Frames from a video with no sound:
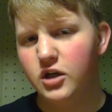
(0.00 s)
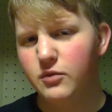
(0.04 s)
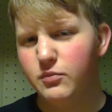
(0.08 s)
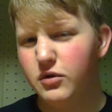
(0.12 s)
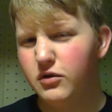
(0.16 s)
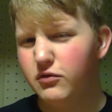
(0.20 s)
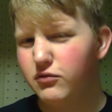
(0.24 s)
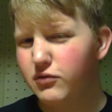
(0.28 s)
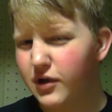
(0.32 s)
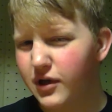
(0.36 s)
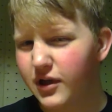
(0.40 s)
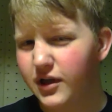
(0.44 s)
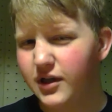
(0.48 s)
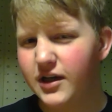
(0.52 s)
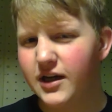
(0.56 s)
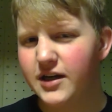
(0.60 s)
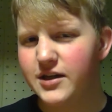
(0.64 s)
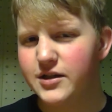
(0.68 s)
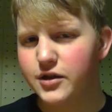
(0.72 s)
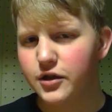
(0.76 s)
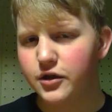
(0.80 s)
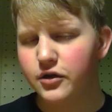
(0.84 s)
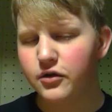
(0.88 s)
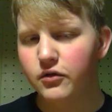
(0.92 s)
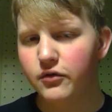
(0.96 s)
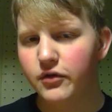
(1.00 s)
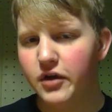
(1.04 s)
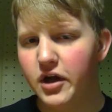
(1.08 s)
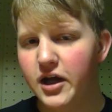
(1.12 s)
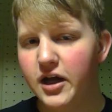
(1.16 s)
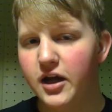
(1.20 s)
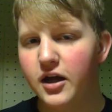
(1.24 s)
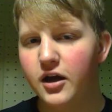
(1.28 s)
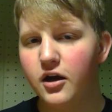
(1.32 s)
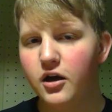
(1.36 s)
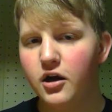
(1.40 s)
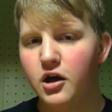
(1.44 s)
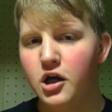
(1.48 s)
it'd be really nice to go
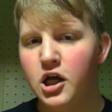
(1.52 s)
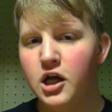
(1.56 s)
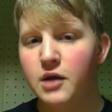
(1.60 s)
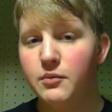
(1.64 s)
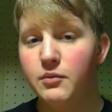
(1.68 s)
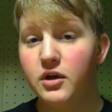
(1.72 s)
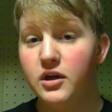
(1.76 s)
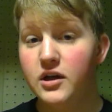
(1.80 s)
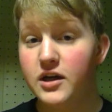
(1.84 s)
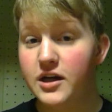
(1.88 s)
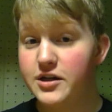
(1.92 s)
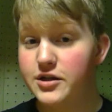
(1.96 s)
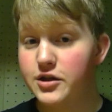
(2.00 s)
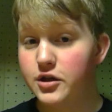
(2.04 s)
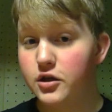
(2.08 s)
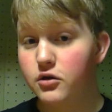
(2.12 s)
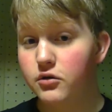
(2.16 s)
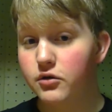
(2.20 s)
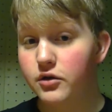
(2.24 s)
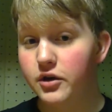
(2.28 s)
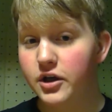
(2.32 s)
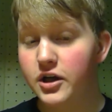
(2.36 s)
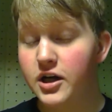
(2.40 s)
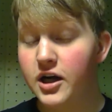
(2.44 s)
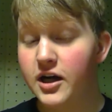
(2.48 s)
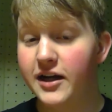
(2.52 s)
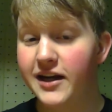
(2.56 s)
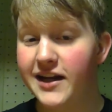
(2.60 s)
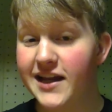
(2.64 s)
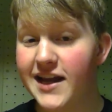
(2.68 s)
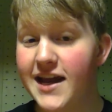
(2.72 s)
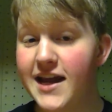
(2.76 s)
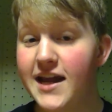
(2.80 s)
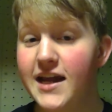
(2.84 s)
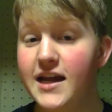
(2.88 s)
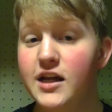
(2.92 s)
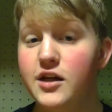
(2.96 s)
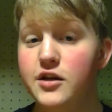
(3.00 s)
there. It'd be nice to go to the Cutting
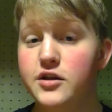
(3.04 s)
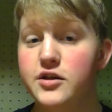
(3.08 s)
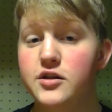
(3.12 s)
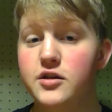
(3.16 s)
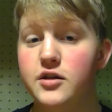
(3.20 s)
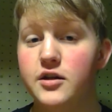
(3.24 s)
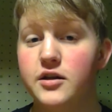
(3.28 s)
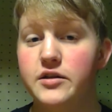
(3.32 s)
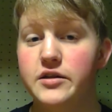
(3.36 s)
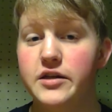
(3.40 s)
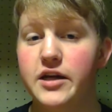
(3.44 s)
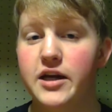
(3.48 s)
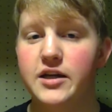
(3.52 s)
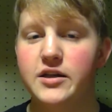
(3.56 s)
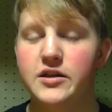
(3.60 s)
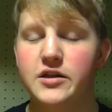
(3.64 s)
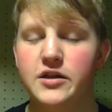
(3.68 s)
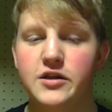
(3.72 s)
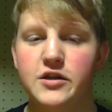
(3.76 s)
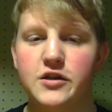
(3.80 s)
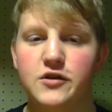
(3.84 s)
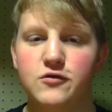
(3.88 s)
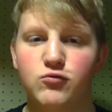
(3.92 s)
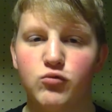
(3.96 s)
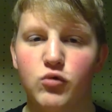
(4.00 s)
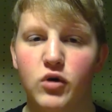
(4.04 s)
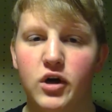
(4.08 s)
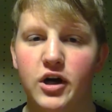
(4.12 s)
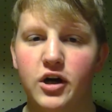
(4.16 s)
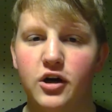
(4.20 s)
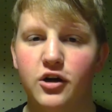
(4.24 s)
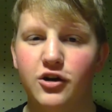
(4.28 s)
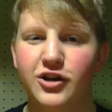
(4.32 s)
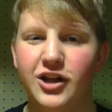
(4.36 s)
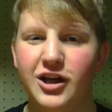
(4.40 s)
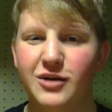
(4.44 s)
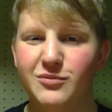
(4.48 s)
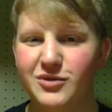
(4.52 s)
Edge in Texas as
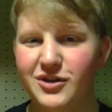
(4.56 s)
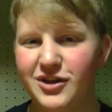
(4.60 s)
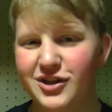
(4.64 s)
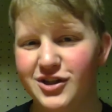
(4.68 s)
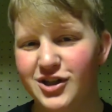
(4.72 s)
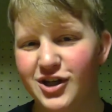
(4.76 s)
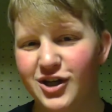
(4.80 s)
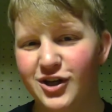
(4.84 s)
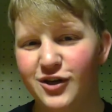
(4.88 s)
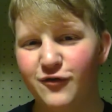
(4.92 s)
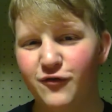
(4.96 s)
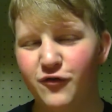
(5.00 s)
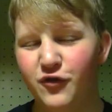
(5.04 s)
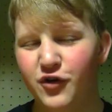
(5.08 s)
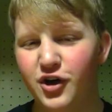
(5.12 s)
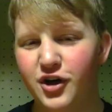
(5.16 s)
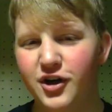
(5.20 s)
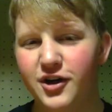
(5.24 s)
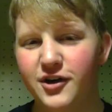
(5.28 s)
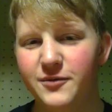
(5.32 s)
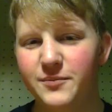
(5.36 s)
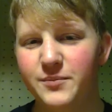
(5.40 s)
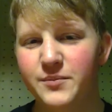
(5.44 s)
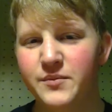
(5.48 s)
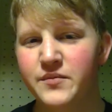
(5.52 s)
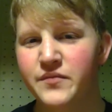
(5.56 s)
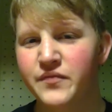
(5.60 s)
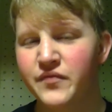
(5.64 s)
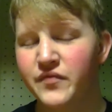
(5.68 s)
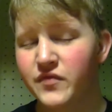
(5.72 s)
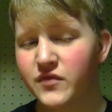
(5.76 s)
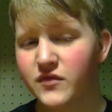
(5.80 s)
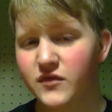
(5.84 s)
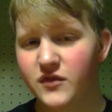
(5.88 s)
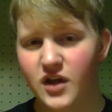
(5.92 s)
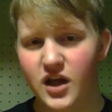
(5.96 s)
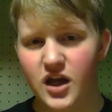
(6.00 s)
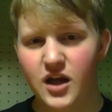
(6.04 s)
well. That'd be a ton of fun.
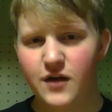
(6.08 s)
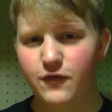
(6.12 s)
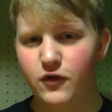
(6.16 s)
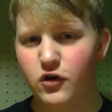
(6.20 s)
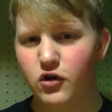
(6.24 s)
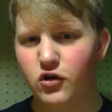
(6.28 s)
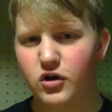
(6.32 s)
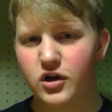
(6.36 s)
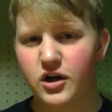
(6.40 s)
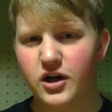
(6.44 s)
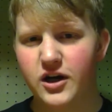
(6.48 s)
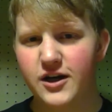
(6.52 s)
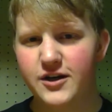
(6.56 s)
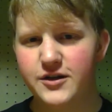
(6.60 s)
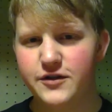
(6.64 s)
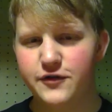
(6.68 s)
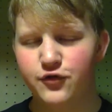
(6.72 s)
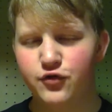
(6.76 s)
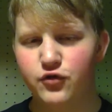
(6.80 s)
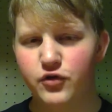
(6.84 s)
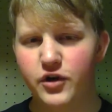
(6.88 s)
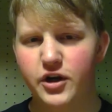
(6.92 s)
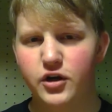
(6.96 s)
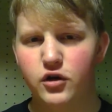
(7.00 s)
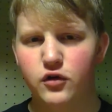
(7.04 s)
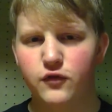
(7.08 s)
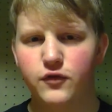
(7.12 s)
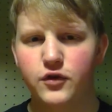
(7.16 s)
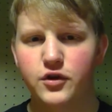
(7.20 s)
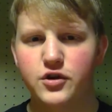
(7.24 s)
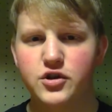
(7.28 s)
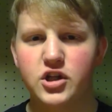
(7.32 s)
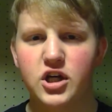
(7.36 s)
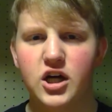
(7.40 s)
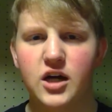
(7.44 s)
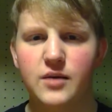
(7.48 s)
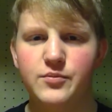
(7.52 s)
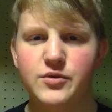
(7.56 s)
They have all kinds of great over the
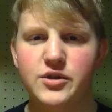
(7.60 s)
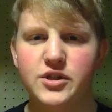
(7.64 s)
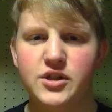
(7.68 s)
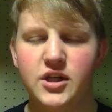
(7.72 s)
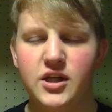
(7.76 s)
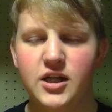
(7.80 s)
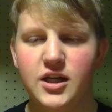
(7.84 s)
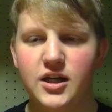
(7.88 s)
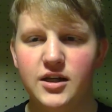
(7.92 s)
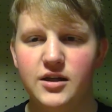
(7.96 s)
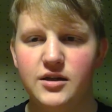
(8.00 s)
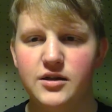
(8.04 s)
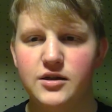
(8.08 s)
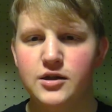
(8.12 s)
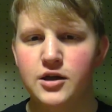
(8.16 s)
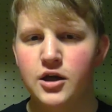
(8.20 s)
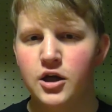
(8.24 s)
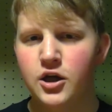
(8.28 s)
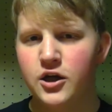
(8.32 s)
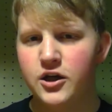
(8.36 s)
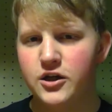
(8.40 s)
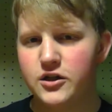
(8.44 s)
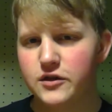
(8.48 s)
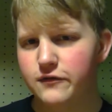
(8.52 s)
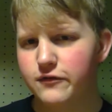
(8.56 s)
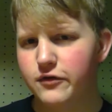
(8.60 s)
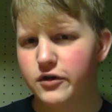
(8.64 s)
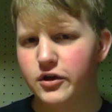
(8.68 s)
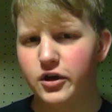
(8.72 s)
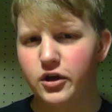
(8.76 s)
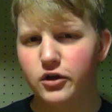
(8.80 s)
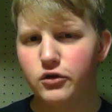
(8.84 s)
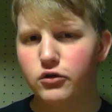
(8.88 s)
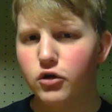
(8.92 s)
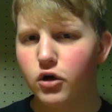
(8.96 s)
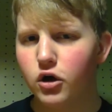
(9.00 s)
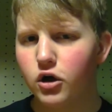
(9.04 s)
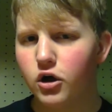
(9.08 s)
top scenes. It's a really
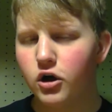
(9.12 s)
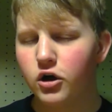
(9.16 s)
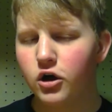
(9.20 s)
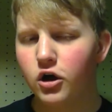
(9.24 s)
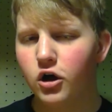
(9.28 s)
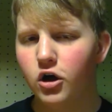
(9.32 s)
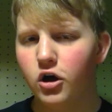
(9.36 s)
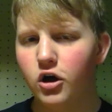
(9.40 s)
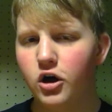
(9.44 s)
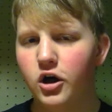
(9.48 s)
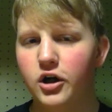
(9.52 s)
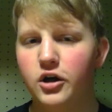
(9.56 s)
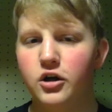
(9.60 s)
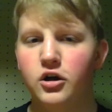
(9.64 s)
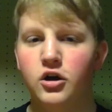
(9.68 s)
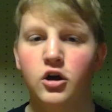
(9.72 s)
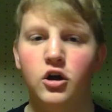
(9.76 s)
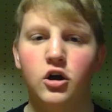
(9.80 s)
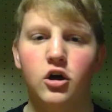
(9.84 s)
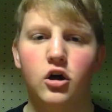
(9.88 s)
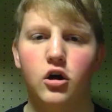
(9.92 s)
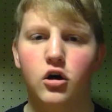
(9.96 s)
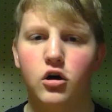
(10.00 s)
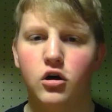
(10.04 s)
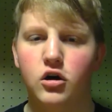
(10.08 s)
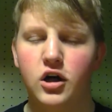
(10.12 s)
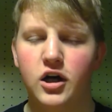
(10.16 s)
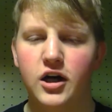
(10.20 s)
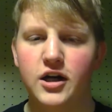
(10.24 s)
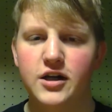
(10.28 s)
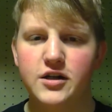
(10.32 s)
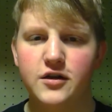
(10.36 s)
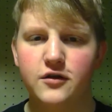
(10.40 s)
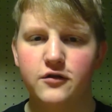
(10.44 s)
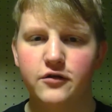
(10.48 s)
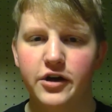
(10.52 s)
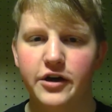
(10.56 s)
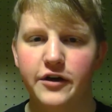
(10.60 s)
long haunt, all
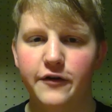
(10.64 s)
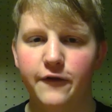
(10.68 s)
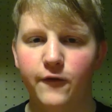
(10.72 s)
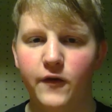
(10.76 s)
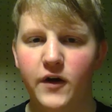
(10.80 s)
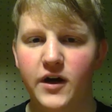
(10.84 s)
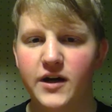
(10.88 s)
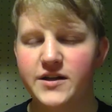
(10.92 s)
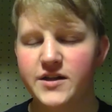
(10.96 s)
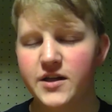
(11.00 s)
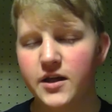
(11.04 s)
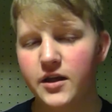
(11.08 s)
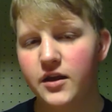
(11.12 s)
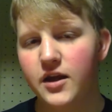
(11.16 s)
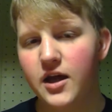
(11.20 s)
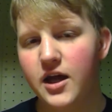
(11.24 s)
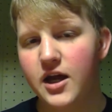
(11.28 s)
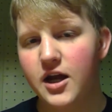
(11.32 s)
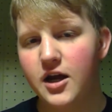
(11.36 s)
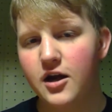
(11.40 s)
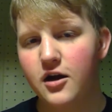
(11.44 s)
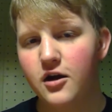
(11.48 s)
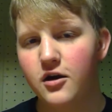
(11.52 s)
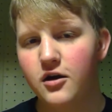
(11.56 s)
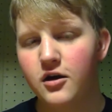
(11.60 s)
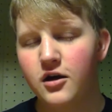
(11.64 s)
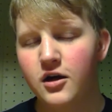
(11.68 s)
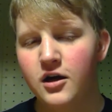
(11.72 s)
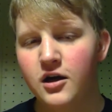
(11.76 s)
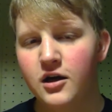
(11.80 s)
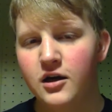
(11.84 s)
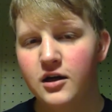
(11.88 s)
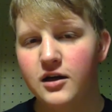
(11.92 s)
kinds of great effects in there,